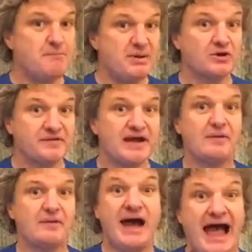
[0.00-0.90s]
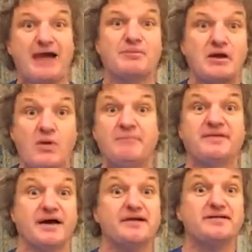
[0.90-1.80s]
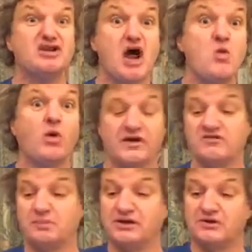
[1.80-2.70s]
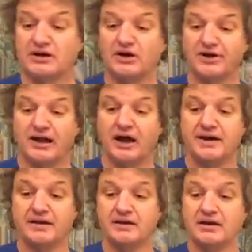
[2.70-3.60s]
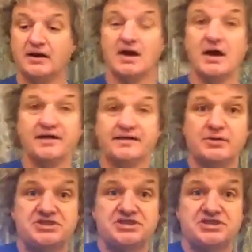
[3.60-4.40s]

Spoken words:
builds up about how many websites know what you've been doing online. So with